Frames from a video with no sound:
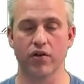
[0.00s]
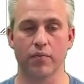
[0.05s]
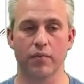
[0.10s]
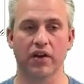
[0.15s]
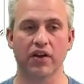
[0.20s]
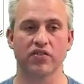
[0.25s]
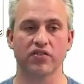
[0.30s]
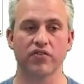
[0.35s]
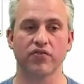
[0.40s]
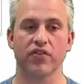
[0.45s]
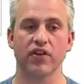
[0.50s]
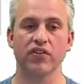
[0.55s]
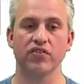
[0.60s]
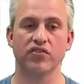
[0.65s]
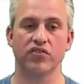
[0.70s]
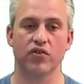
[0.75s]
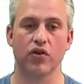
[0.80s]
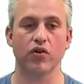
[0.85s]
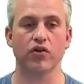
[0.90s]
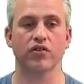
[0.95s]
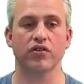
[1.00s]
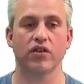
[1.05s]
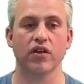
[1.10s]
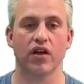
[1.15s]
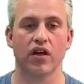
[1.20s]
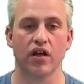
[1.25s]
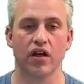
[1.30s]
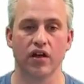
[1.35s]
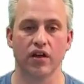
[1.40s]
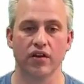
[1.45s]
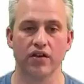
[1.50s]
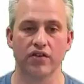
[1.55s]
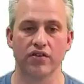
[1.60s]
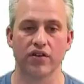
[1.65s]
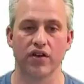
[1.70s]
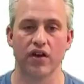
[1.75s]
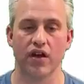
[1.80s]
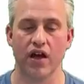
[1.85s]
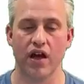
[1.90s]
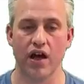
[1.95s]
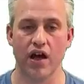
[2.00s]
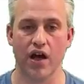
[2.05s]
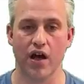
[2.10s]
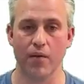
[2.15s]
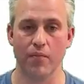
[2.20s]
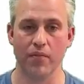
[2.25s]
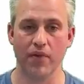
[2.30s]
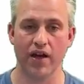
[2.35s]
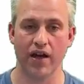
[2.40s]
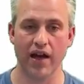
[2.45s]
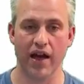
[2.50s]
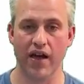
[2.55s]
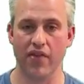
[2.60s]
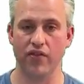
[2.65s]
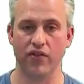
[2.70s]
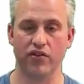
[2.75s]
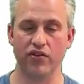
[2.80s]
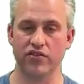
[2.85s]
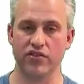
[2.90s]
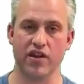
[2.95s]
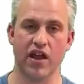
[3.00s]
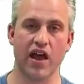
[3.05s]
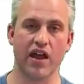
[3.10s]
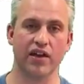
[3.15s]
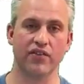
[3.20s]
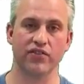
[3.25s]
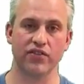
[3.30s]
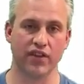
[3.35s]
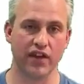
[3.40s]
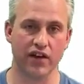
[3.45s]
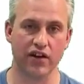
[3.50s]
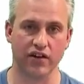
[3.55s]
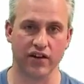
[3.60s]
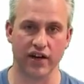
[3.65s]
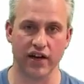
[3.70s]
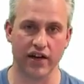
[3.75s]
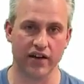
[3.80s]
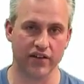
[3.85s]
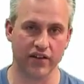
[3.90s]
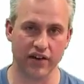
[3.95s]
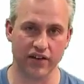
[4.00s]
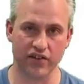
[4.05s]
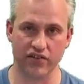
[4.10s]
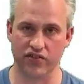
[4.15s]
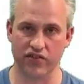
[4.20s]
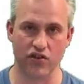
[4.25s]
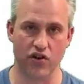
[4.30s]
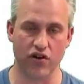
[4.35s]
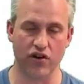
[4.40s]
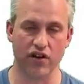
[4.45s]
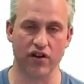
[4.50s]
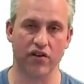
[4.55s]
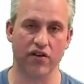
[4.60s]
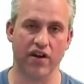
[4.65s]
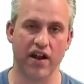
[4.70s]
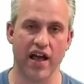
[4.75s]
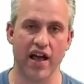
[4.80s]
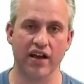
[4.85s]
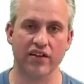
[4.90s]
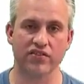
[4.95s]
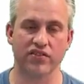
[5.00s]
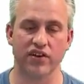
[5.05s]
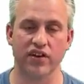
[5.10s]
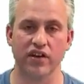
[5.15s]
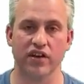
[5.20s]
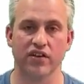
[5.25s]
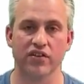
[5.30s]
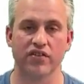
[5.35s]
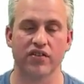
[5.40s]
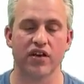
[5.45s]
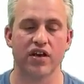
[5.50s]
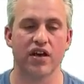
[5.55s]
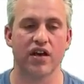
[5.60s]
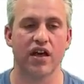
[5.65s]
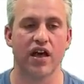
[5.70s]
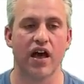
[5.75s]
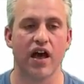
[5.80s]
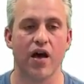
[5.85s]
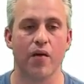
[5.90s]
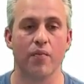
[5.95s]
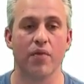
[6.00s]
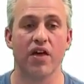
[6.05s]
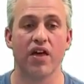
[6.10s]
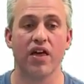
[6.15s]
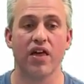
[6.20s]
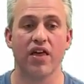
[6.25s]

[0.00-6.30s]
Because if they start the hunt and they're just not even there yet. They just started on accident.